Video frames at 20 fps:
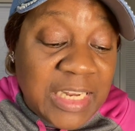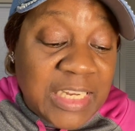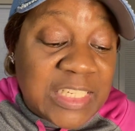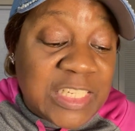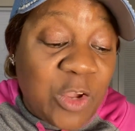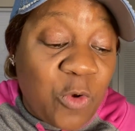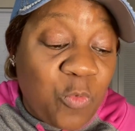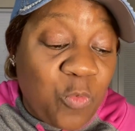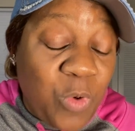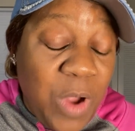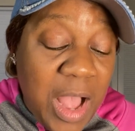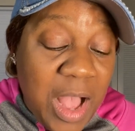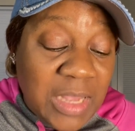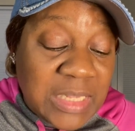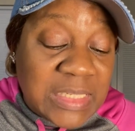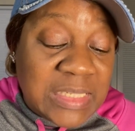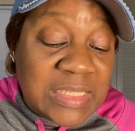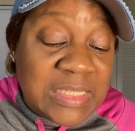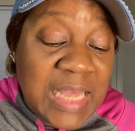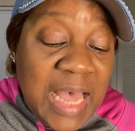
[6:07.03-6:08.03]
a
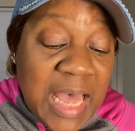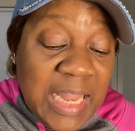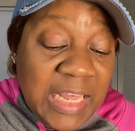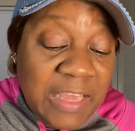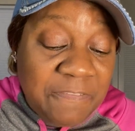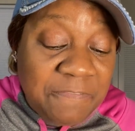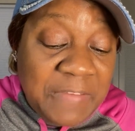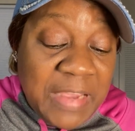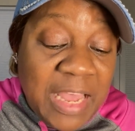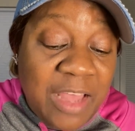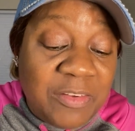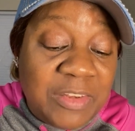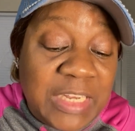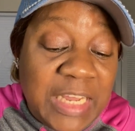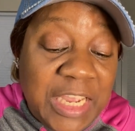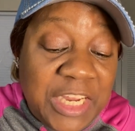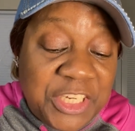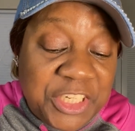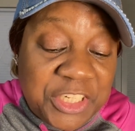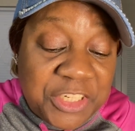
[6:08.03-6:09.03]
rock solid
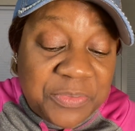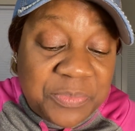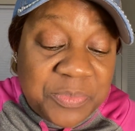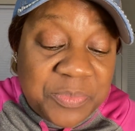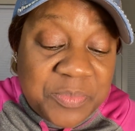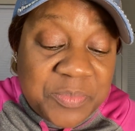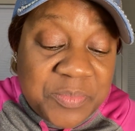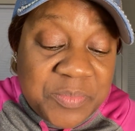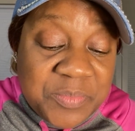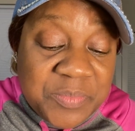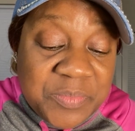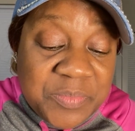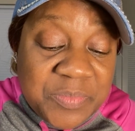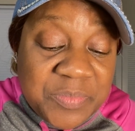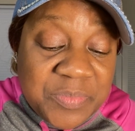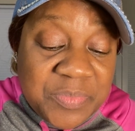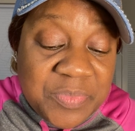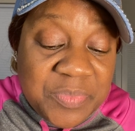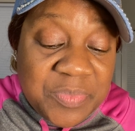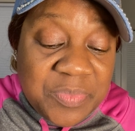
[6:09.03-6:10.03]
foundation,
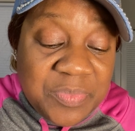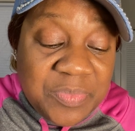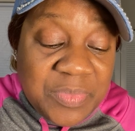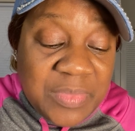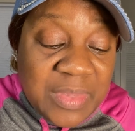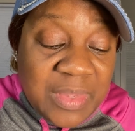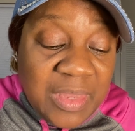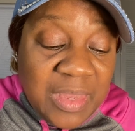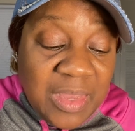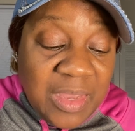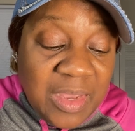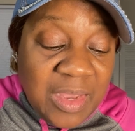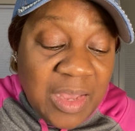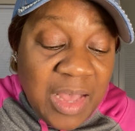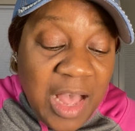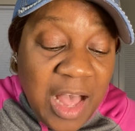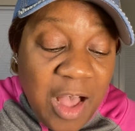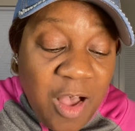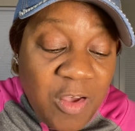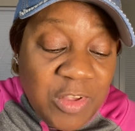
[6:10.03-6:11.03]

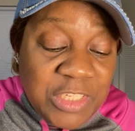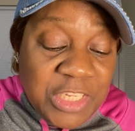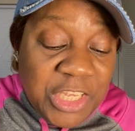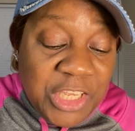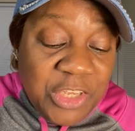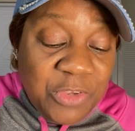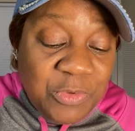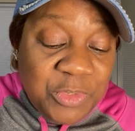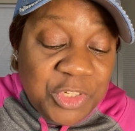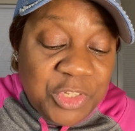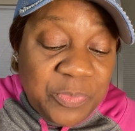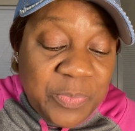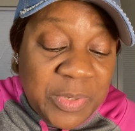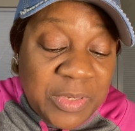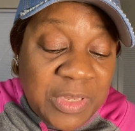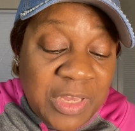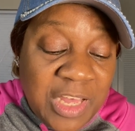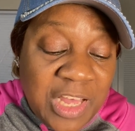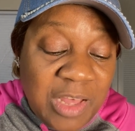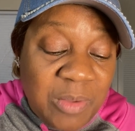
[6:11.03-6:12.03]
causing you to
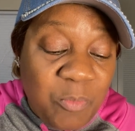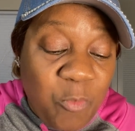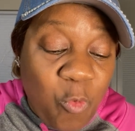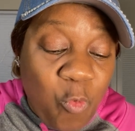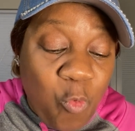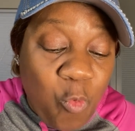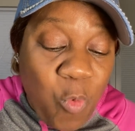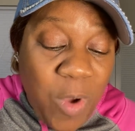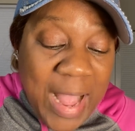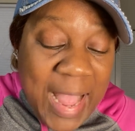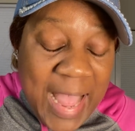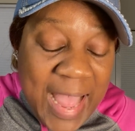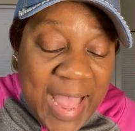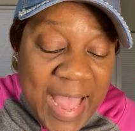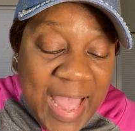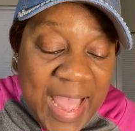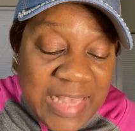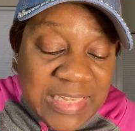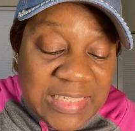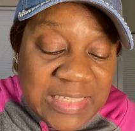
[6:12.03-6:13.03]
become
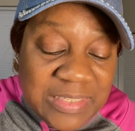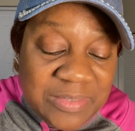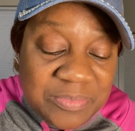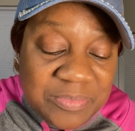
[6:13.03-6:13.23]
wise,